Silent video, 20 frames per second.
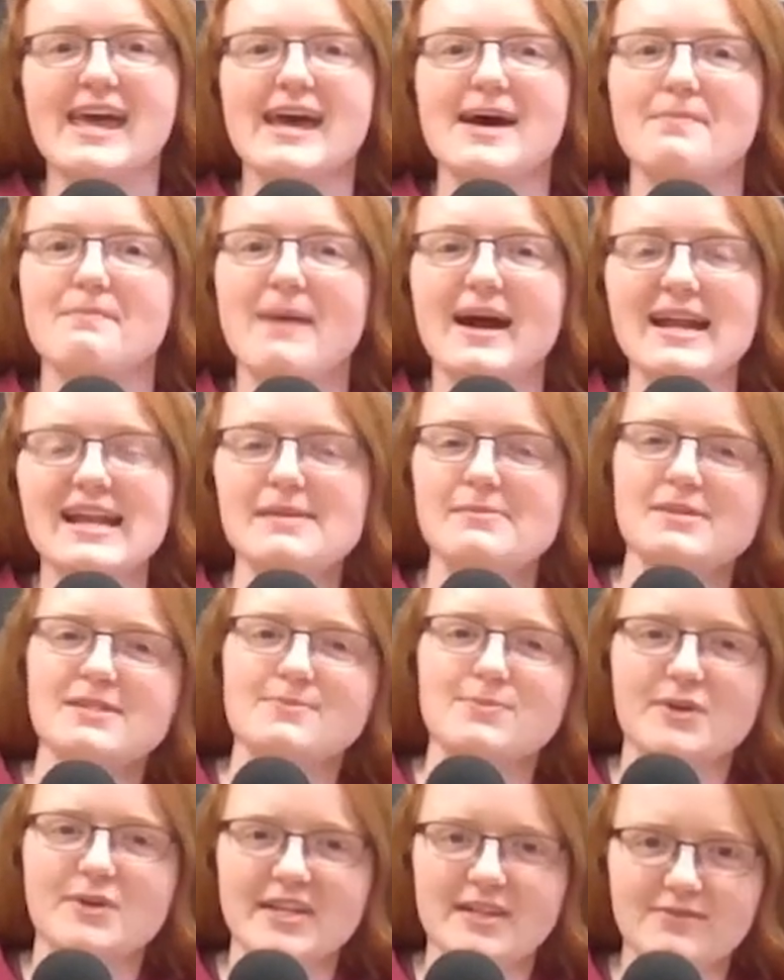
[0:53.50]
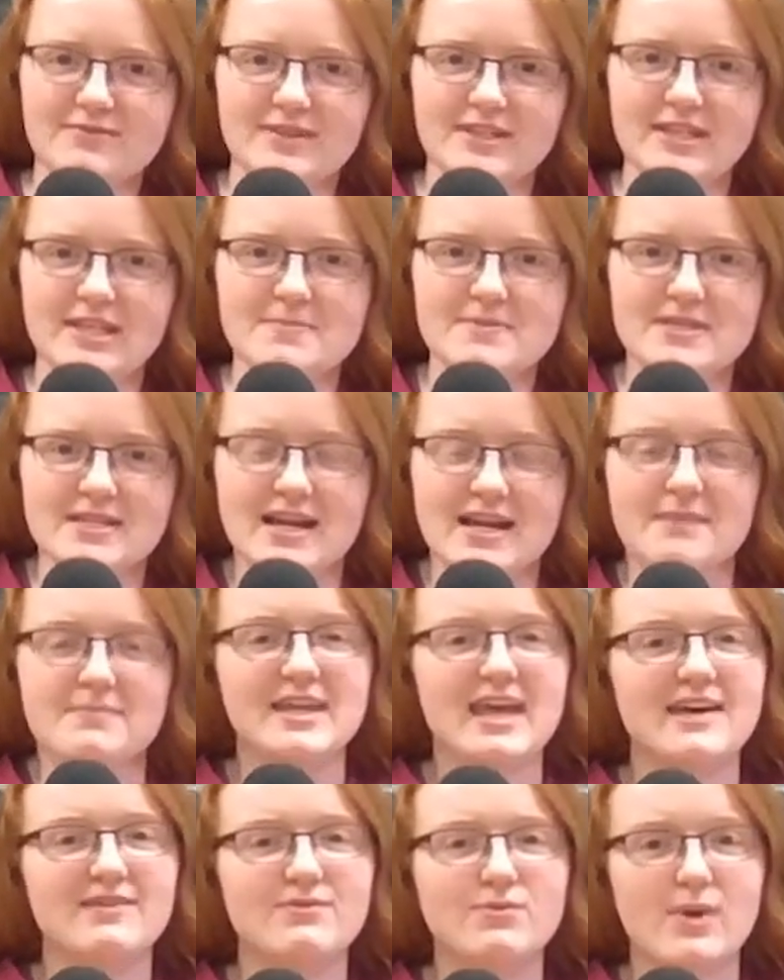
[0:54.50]
My name is Brianna Phillips, and I'm
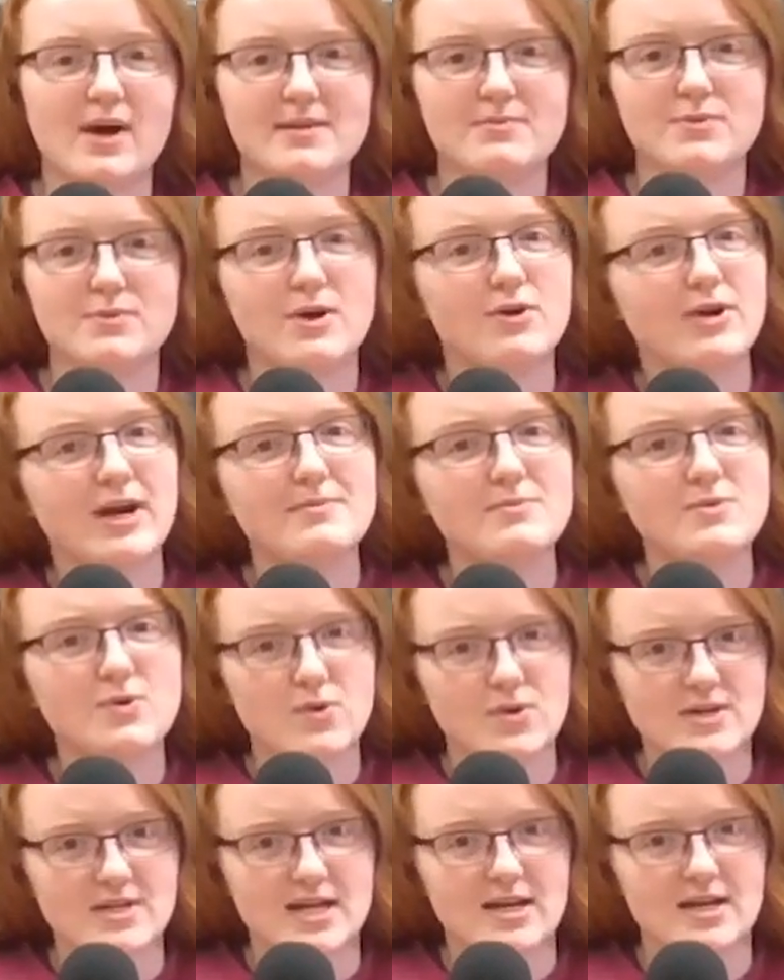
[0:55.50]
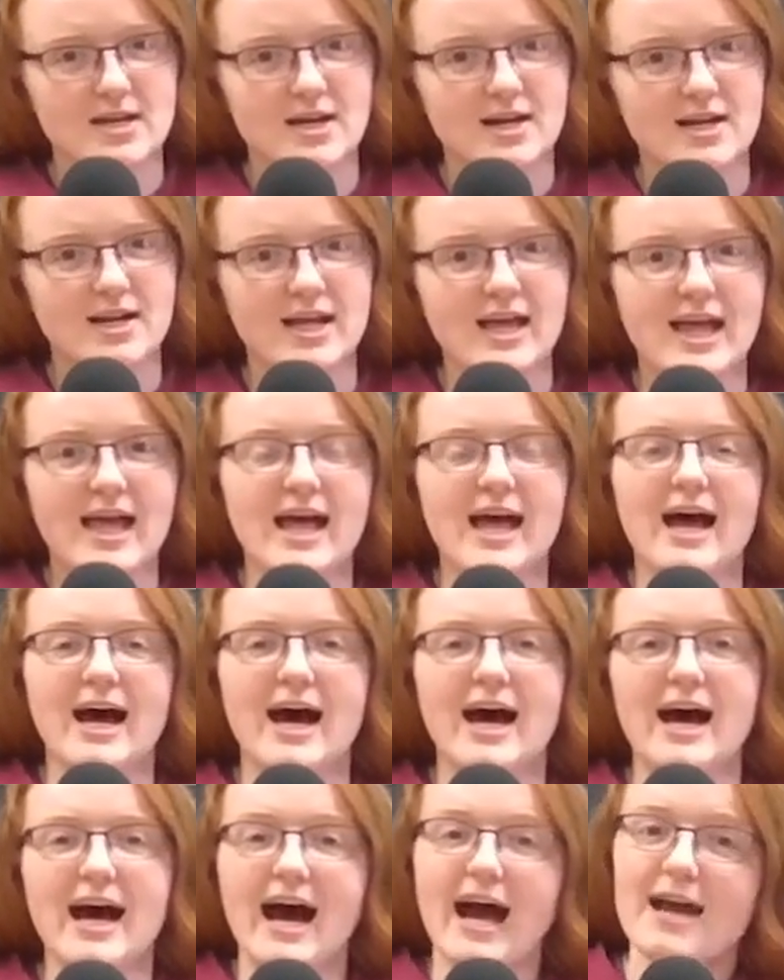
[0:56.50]
the FYE Program Coordinator.
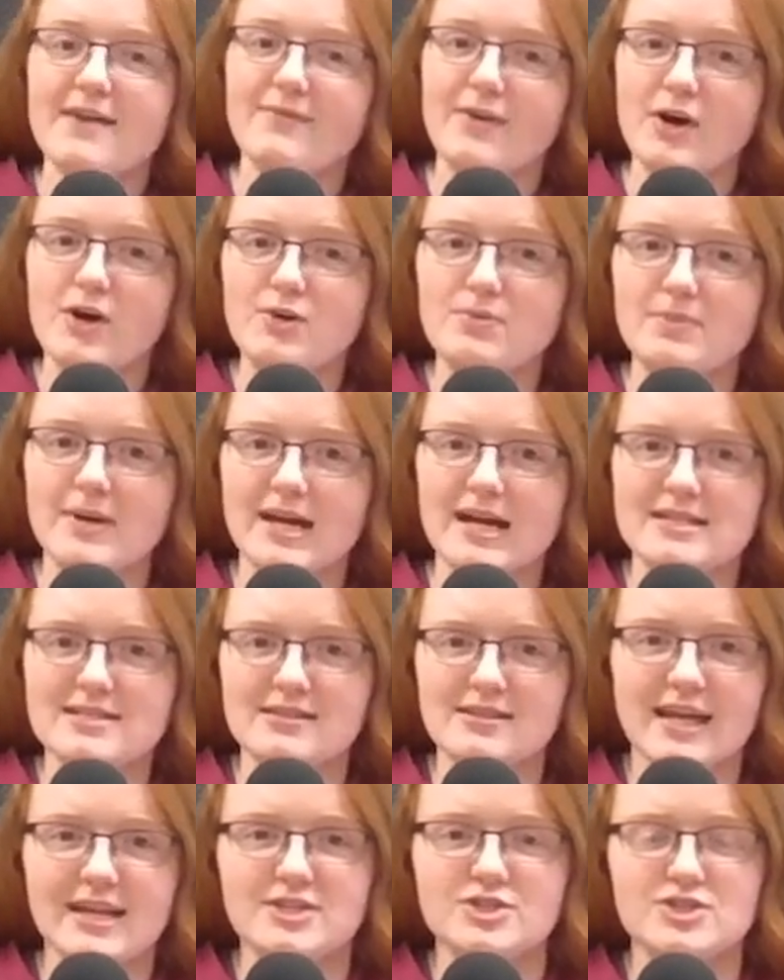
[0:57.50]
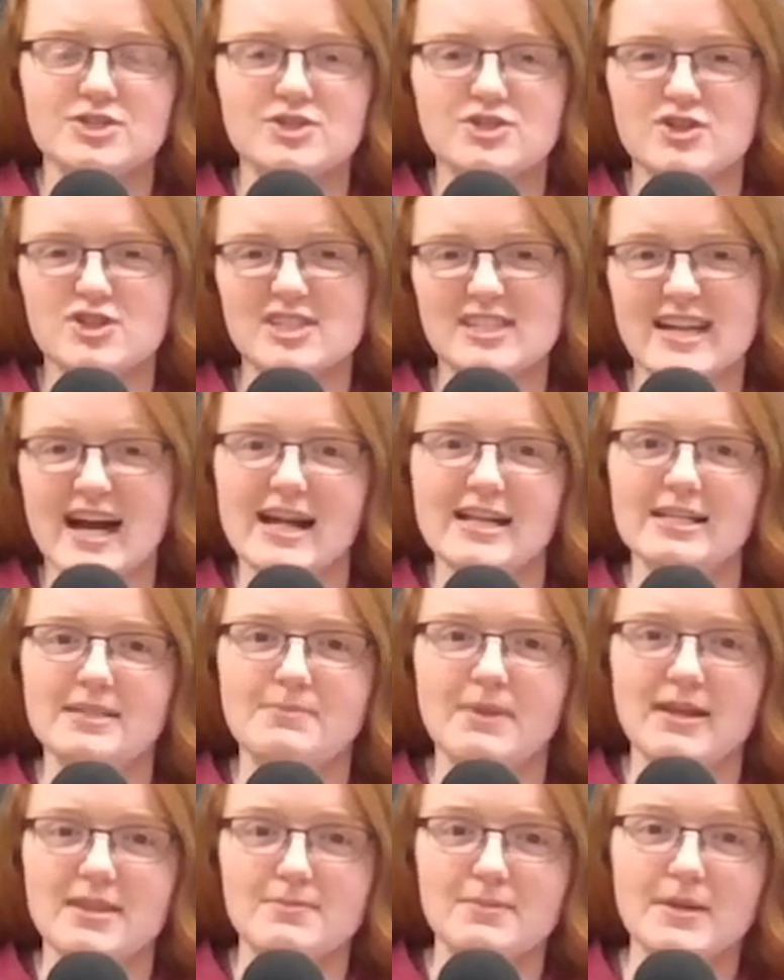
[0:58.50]
Uh, I vote because elections are decided
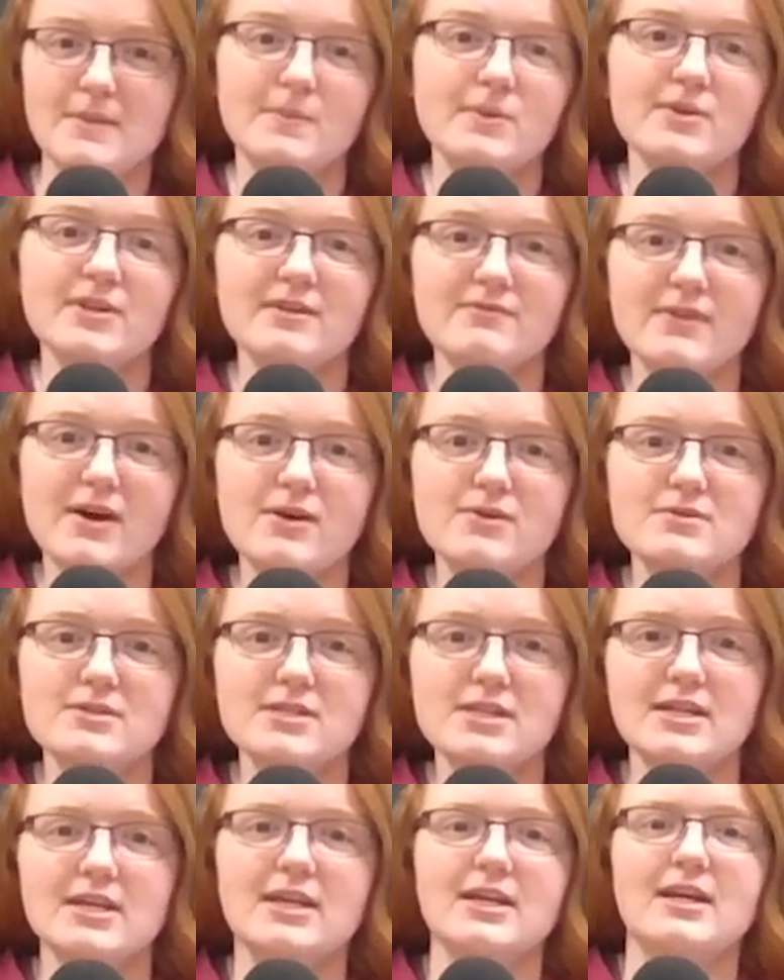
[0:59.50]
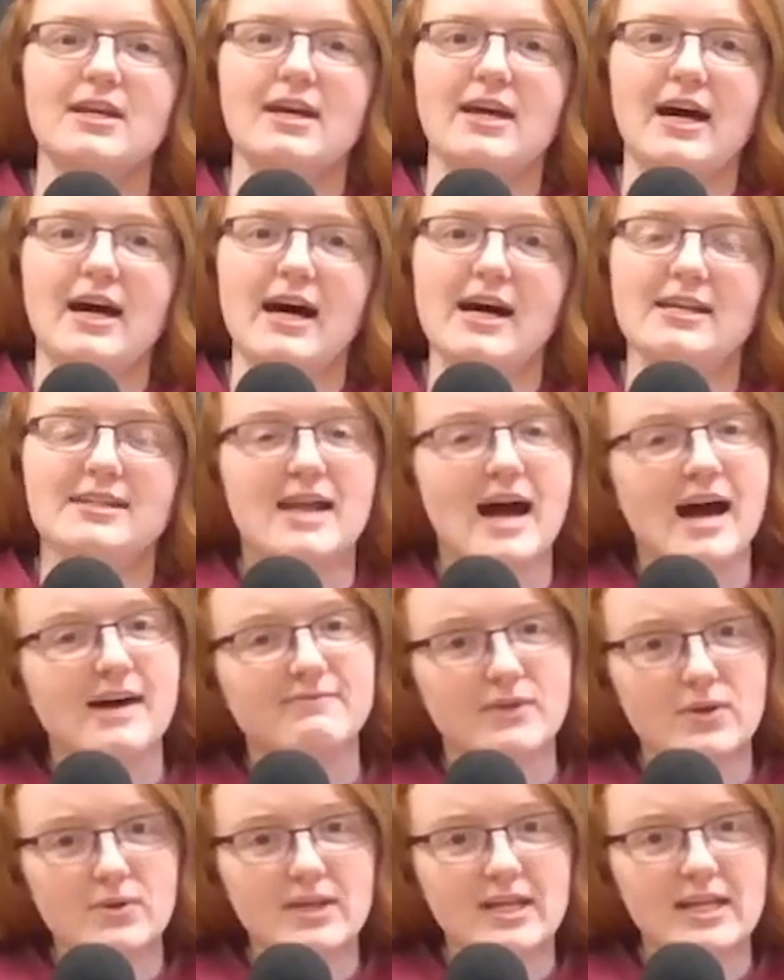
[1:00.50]
by the people that vote. Uh, not
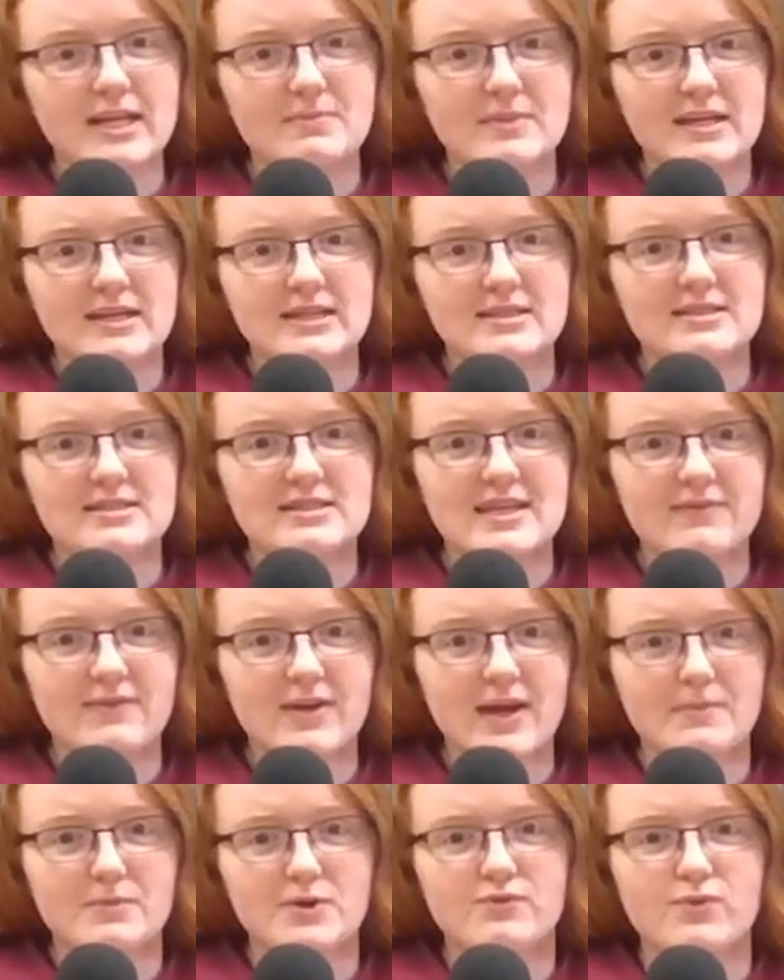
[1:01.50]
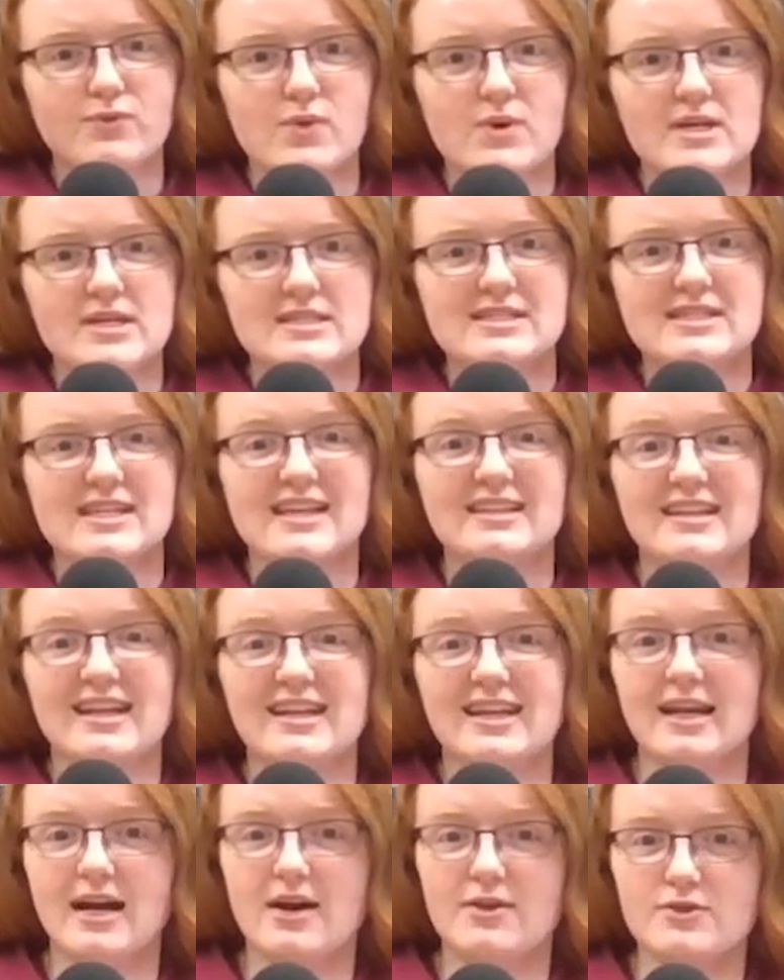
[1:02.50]
voting means giving up your voice and
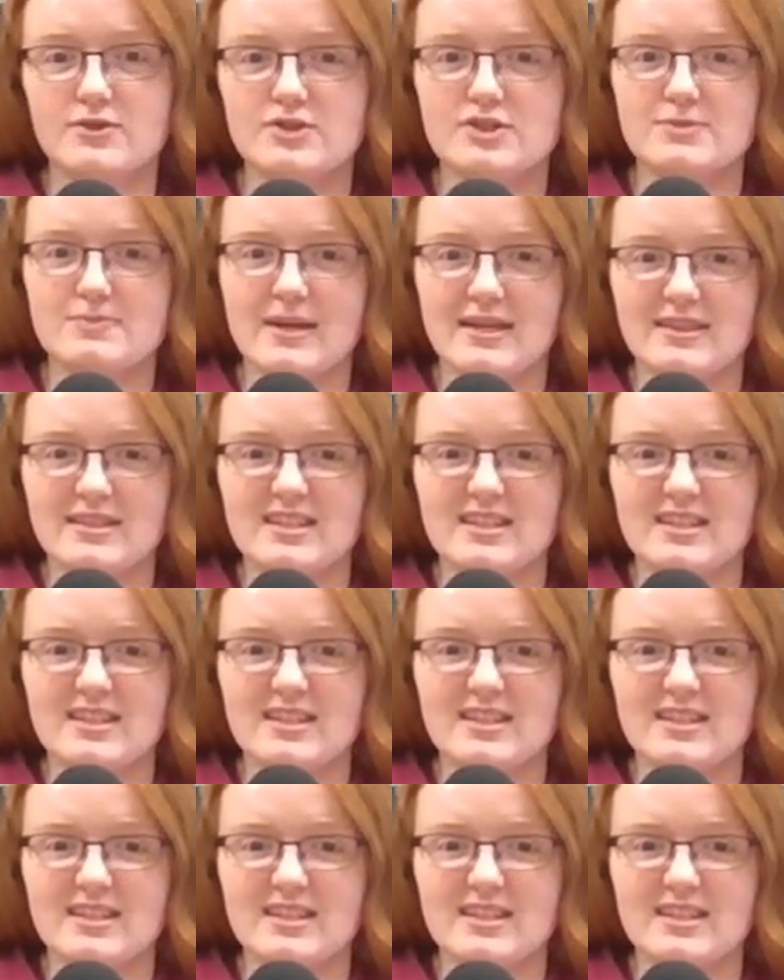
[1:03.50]
letting others make